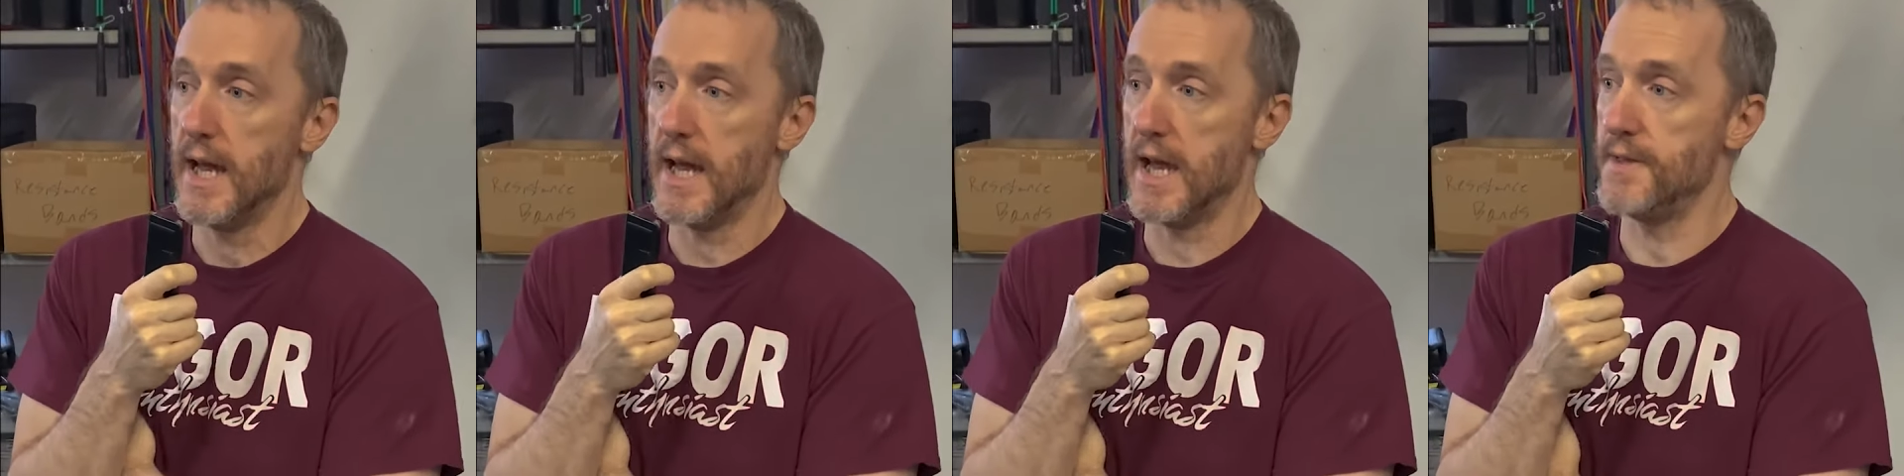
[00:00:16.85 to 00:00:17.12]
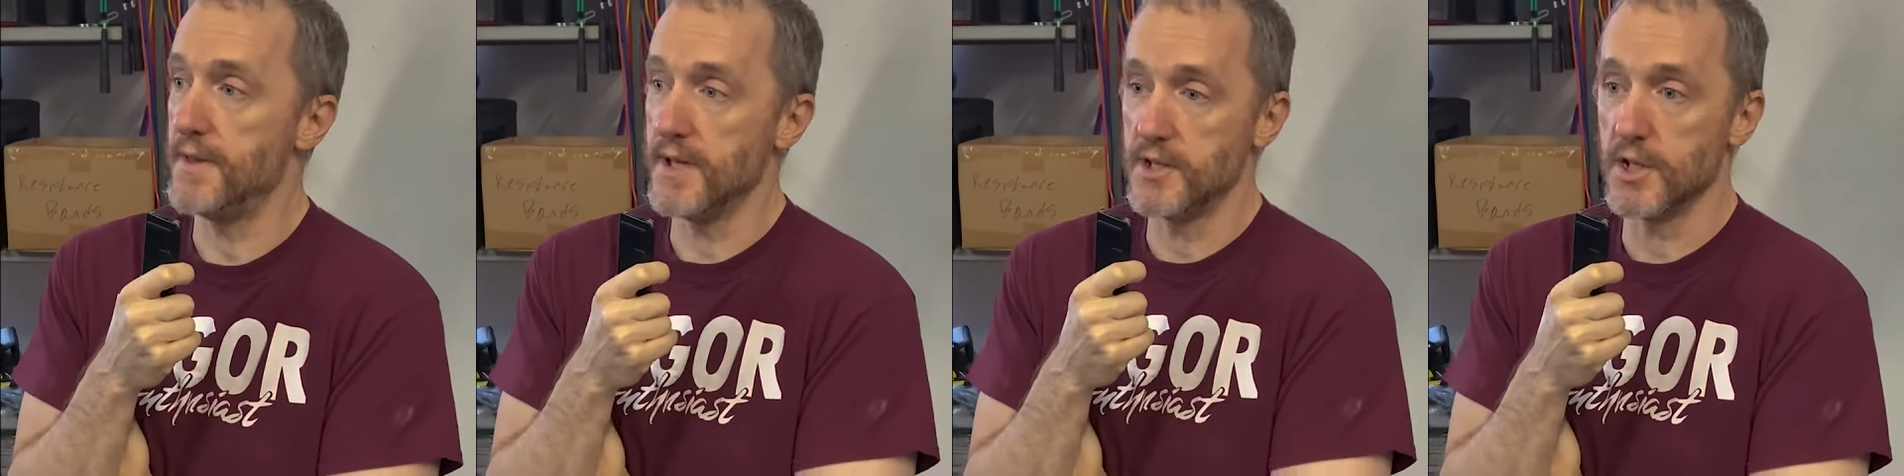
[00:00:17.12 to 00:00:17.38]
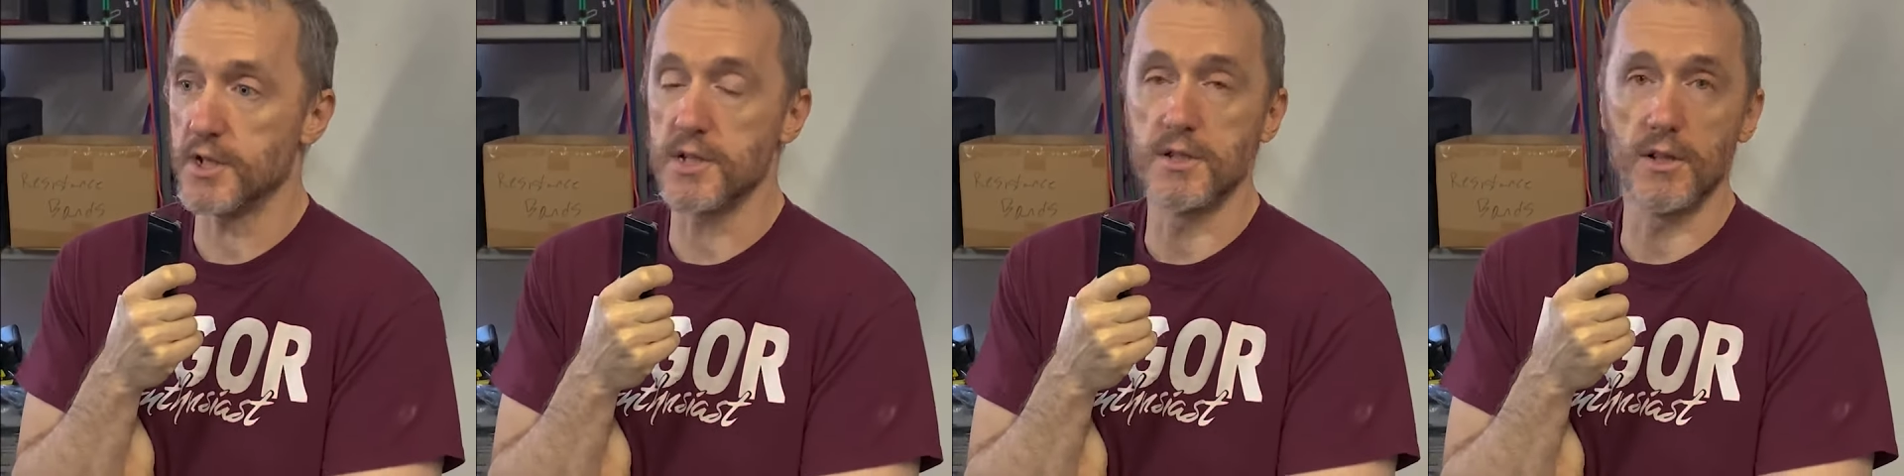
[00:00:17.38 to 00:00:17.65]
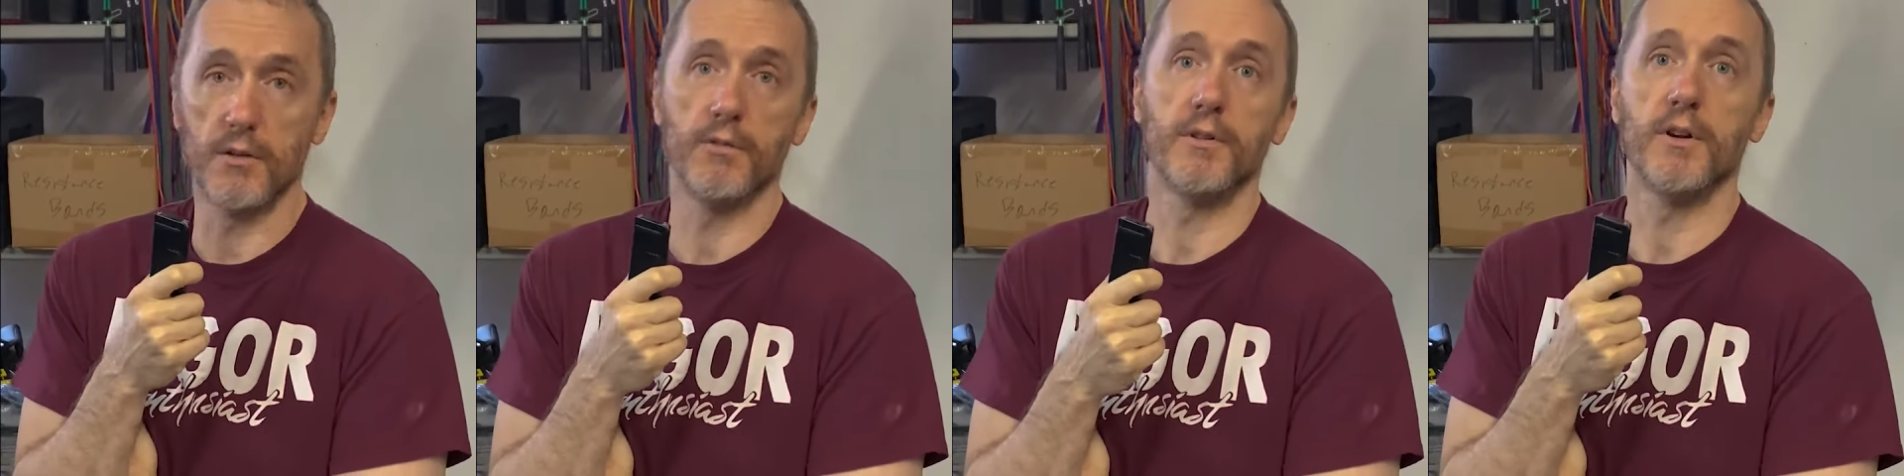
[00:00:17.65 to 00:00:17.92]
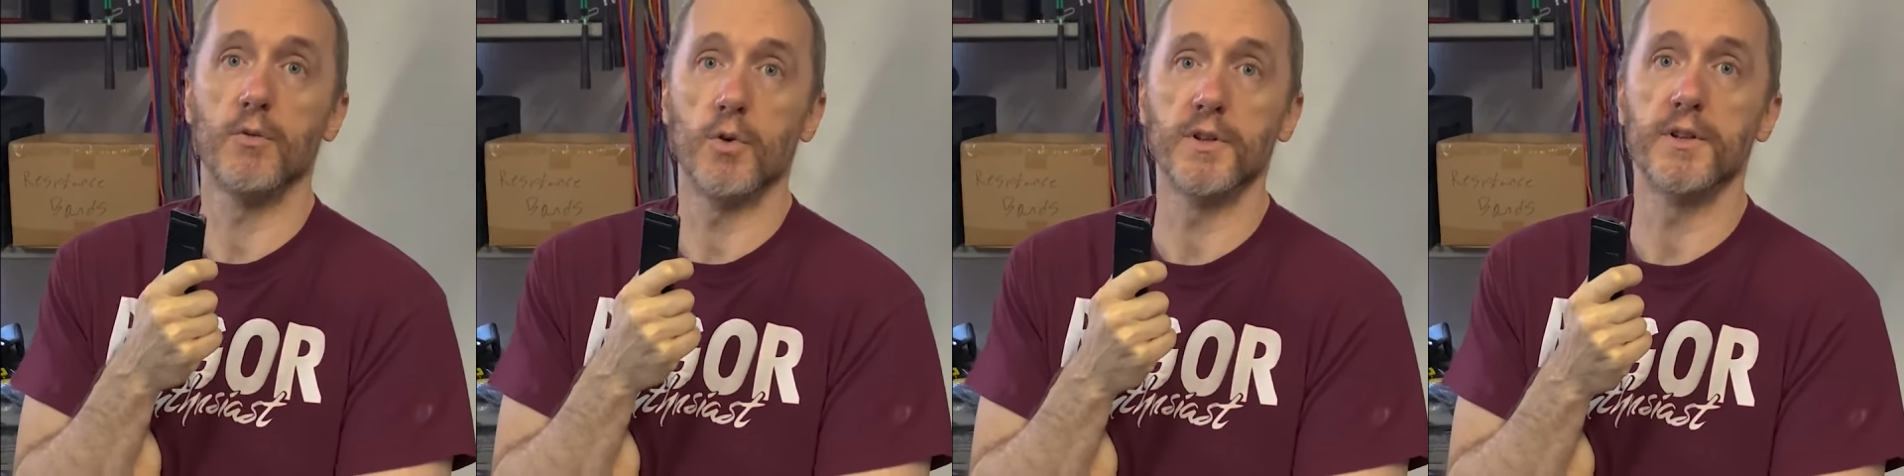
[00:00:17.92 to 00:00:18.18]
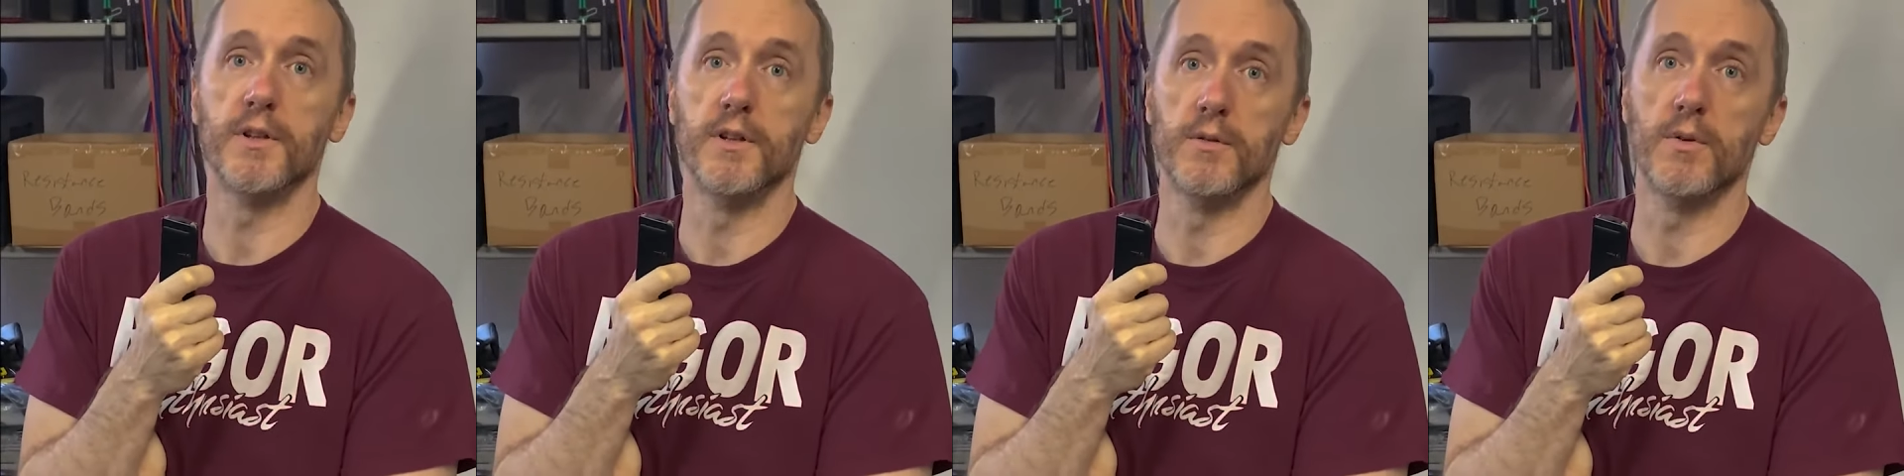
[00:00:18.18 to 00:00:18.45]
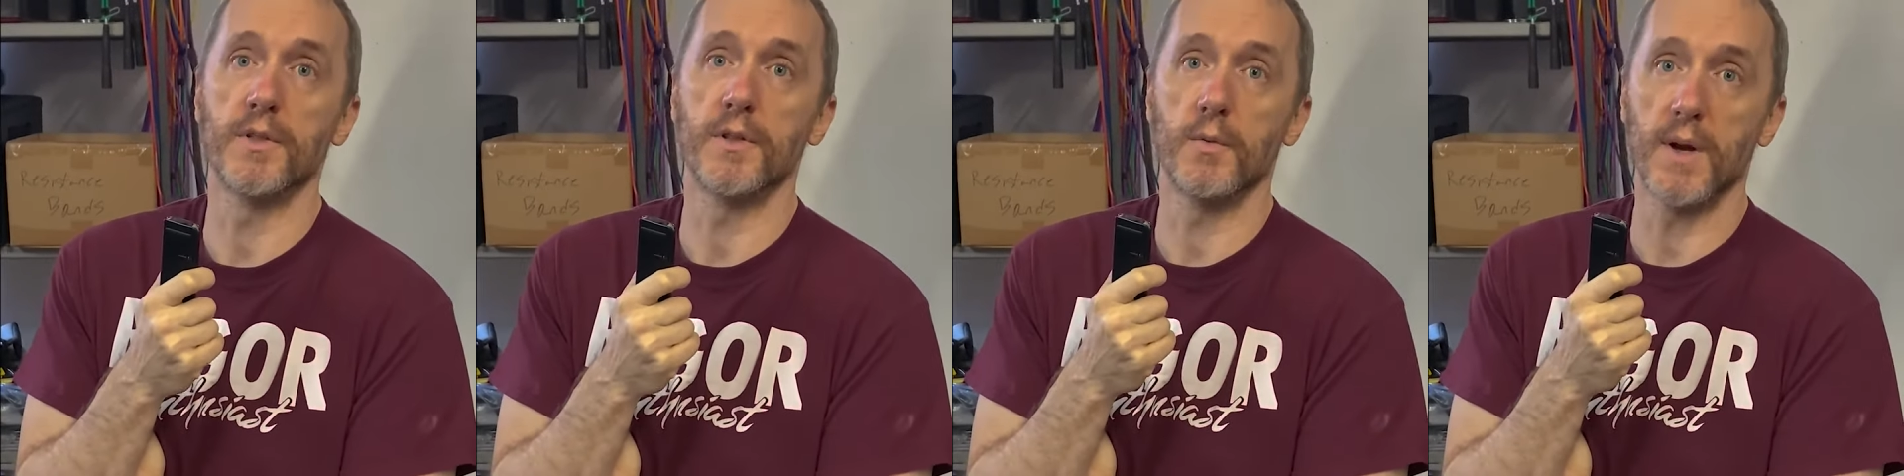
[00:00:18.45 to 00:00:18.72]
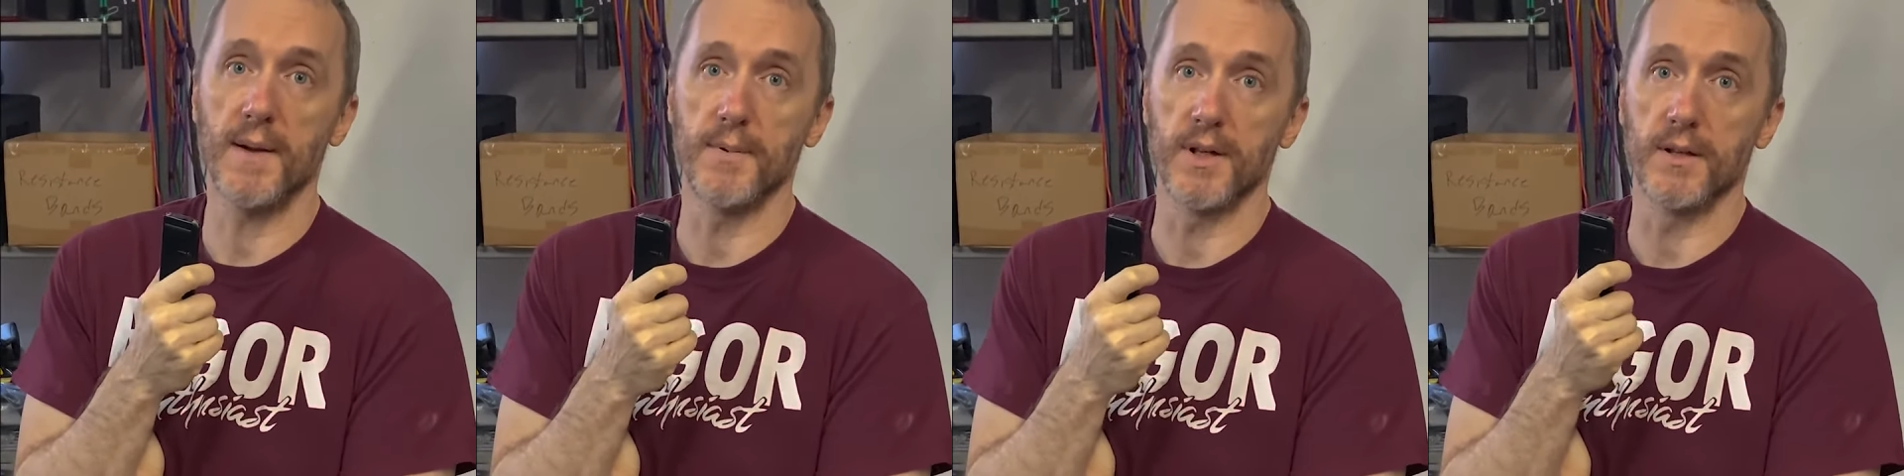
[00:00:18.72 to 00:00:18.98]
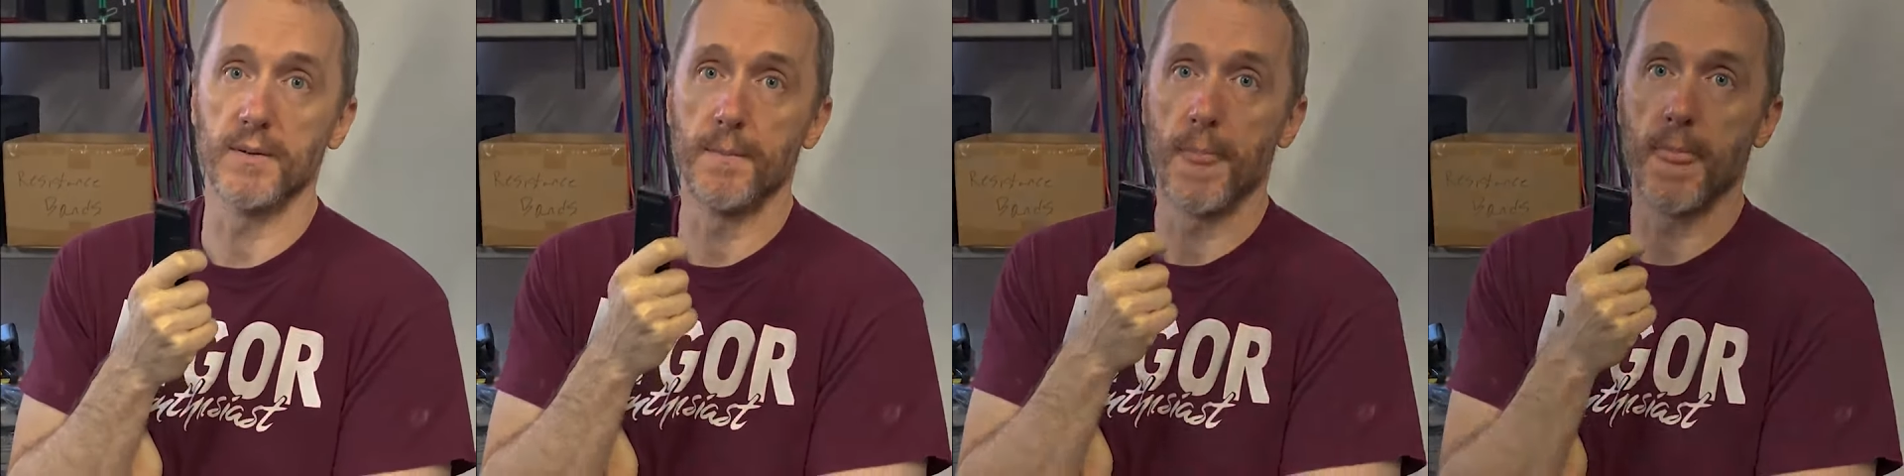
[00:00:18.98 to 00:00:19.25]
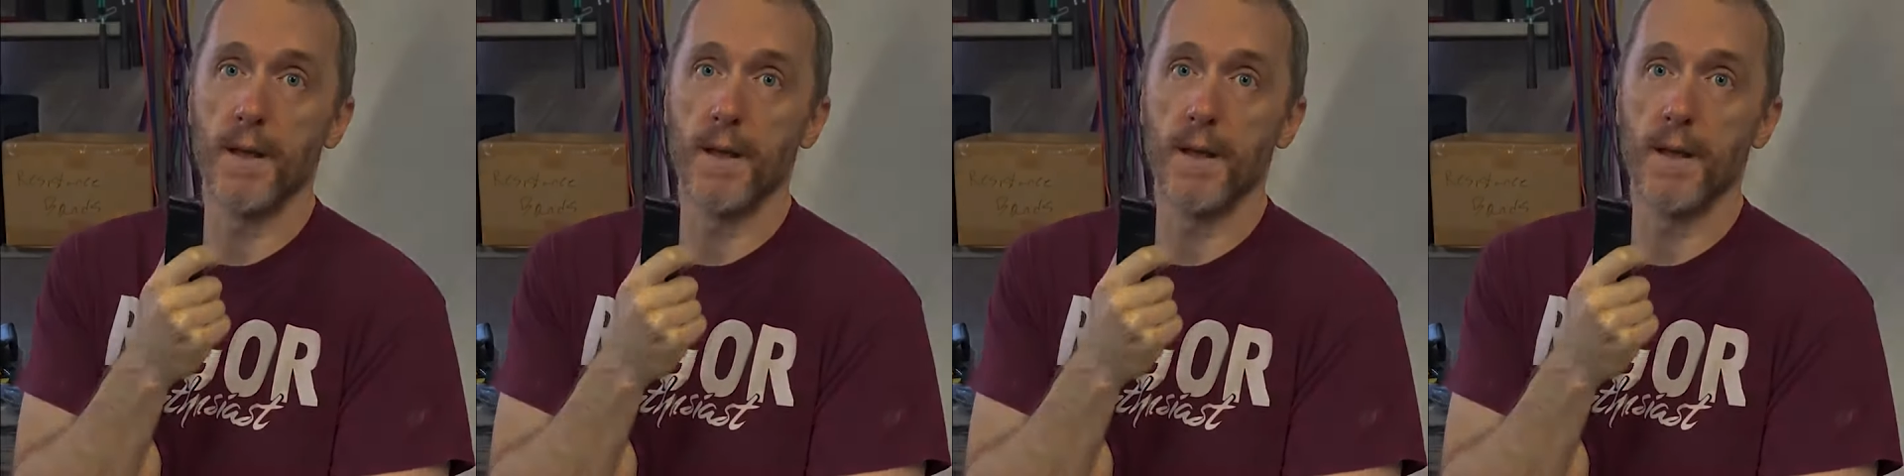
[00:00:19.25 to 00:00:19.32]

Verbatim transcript: and they just don't know what to do with the weapon.